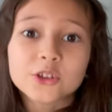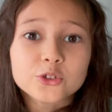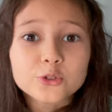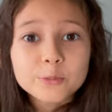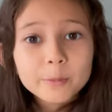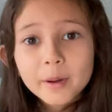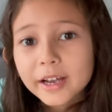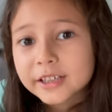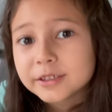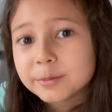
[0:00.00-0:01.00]
You
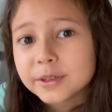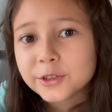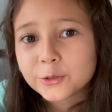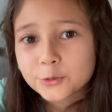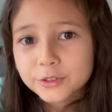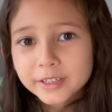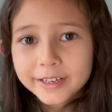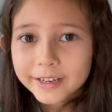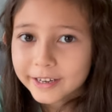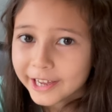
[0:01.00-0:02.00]
might be
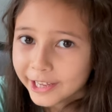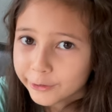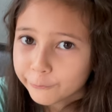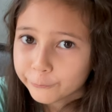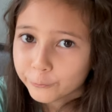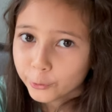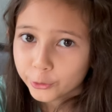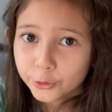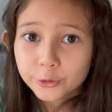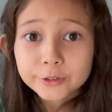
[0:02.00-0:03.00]
using a knife
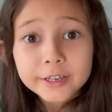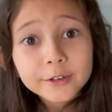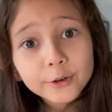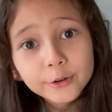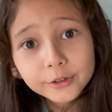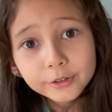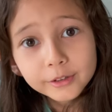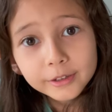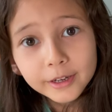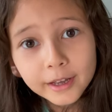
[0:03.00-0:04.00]
for your dinner,
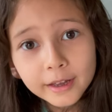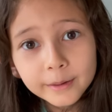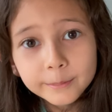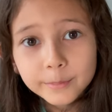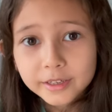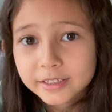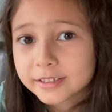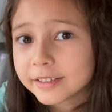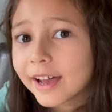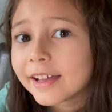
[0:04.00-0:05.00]
but
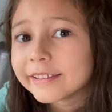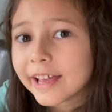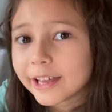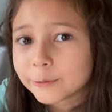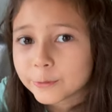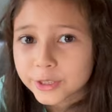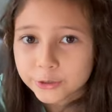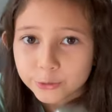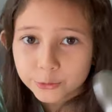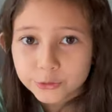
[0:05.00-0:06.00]
in Thailand we
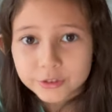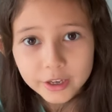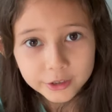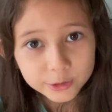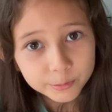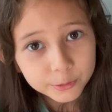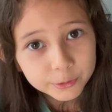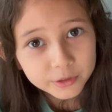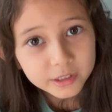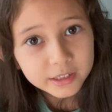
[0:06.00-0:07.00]
use a
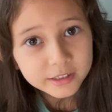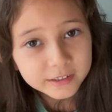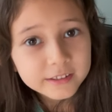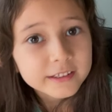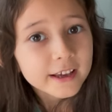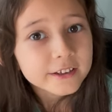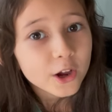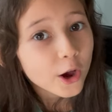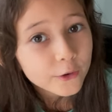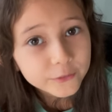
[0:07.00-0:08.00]
spoon
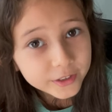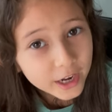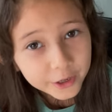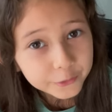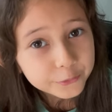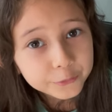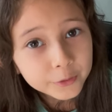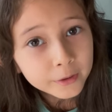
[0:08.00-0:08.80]
instead of a knife.